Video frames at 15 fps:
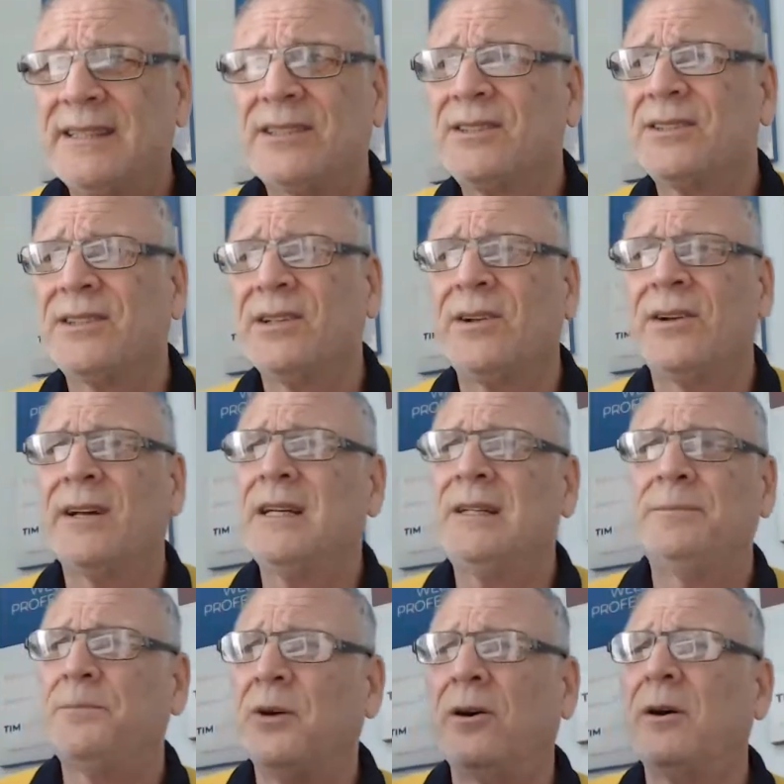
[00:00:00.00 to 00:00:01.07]
that
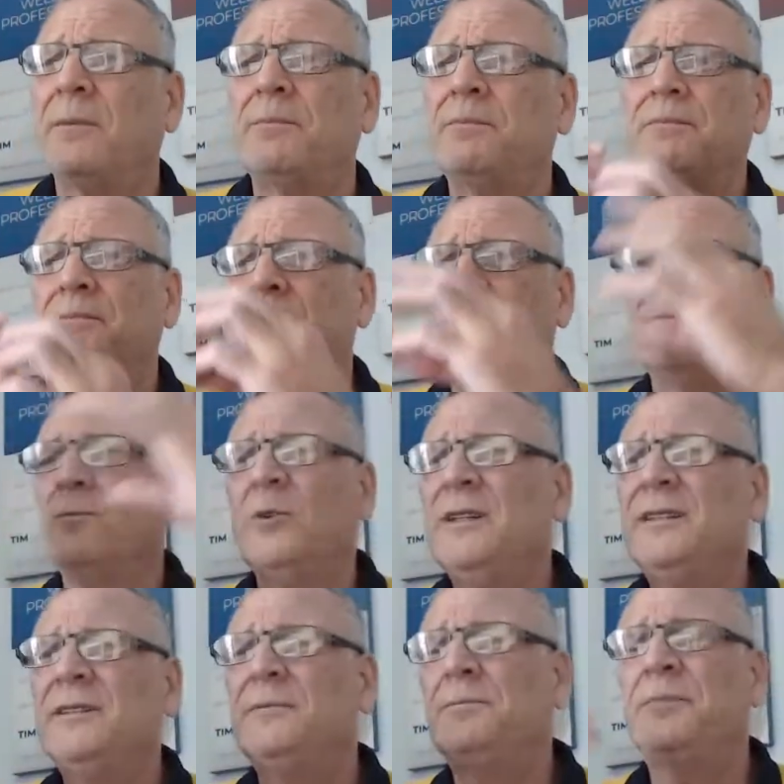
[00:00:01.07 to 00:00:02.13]
slide, pop,
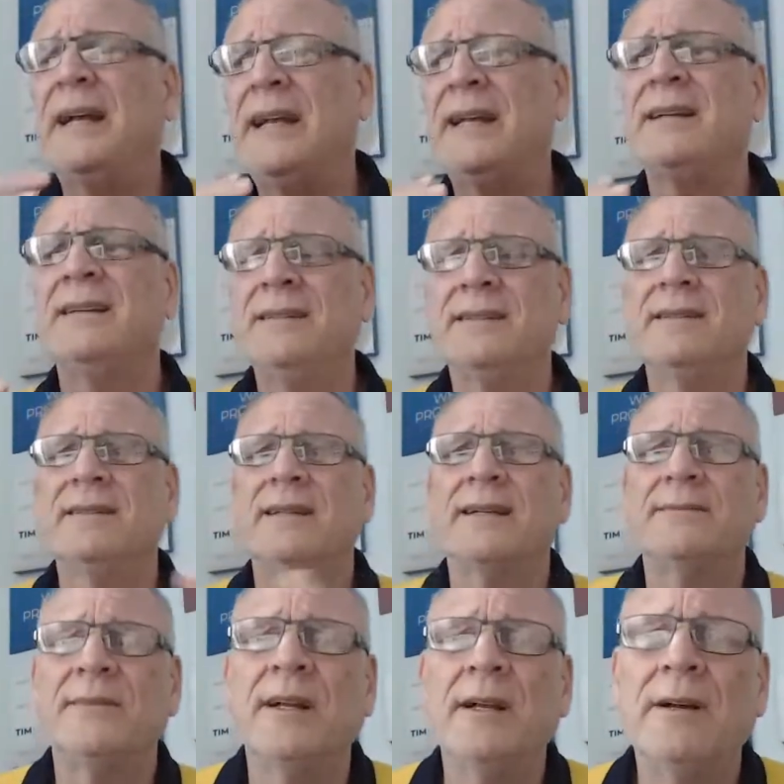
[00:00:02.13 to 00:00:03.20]
whiz, bang.
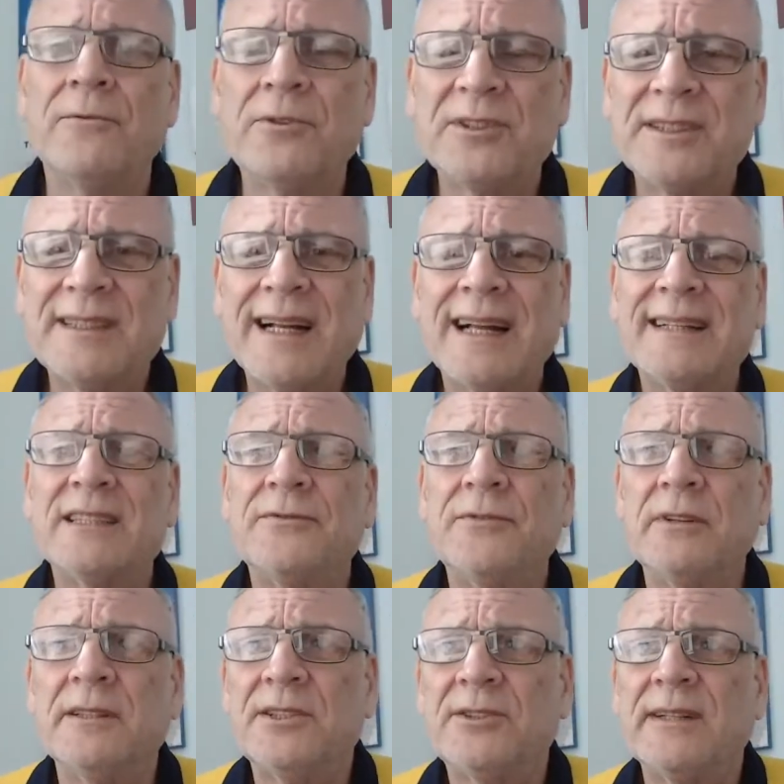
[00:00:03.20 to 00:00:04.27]
For a start, that's
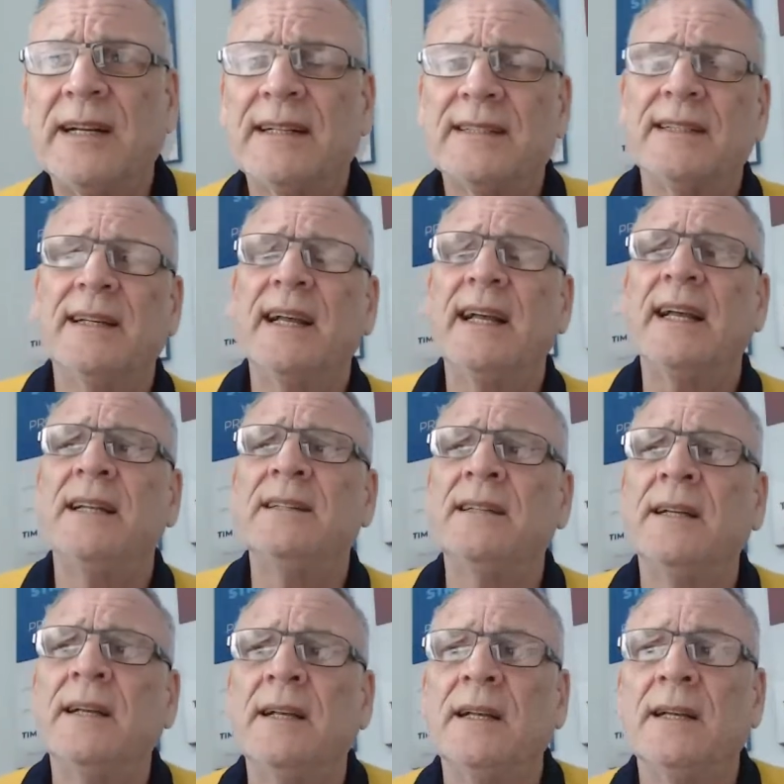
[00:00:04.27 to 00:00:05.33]
very distracting. And